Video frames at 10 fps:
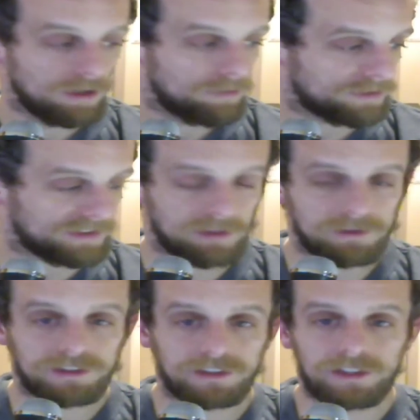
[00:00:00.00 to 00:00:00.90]
But that
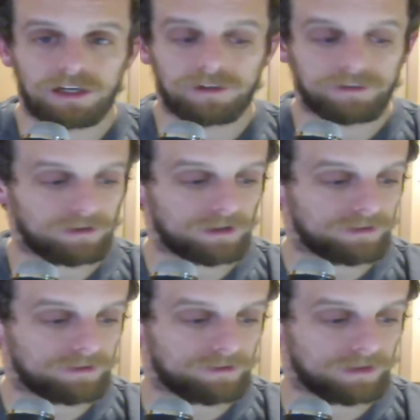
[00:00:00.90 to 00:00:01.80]
was the down and dirty
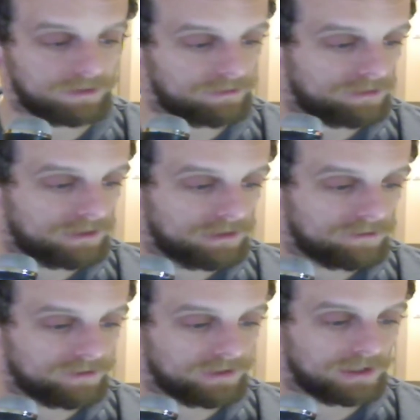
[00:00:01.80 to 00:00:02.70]
tonight
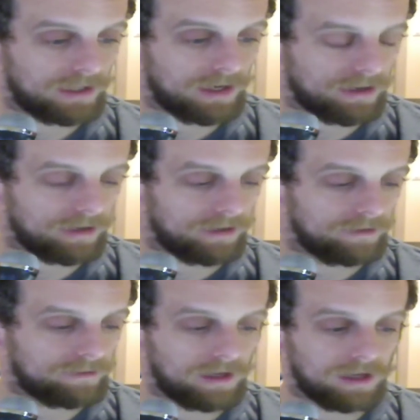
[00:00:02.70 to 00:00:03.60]
for the air
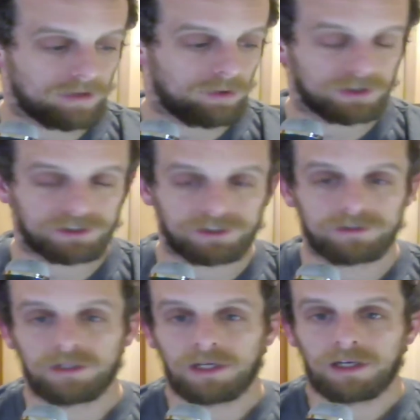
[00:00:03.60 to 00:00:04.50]
intake
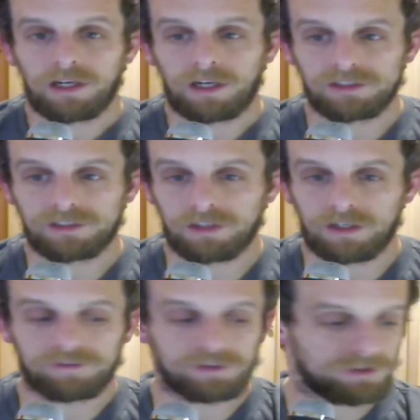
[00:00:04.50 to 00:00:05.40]
portion. I still
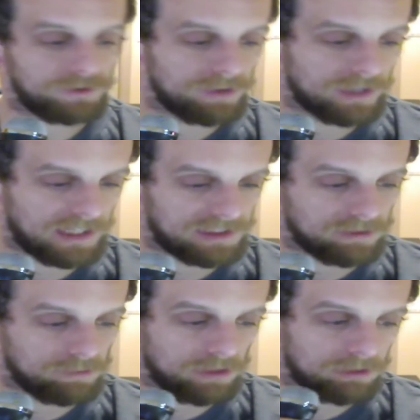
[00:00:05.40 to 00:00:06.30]
have to show you guys
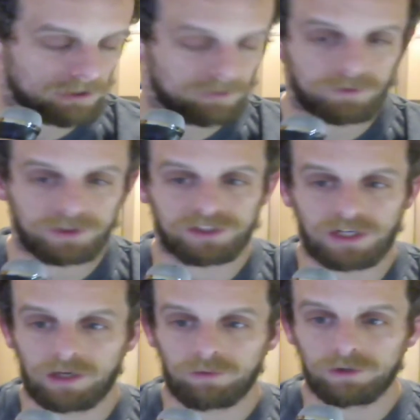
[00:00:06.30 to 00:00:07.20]
the bubbler, which
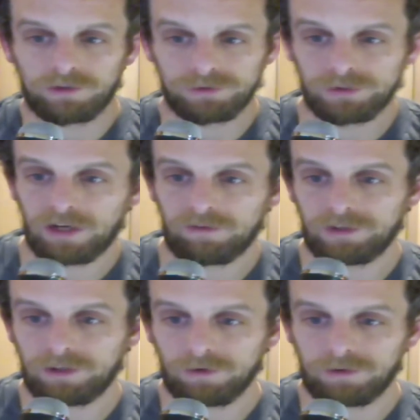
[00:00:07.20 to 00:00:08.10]
I will do that
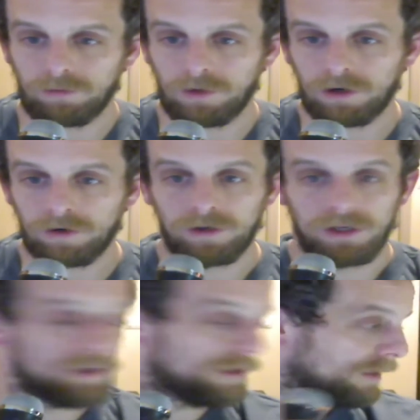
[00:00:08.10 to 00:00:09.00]
video tomorrow.
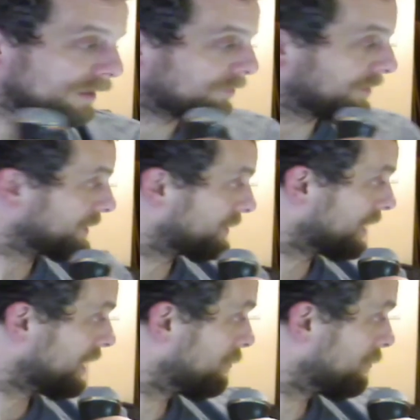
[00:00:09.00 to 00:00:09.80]
Please again,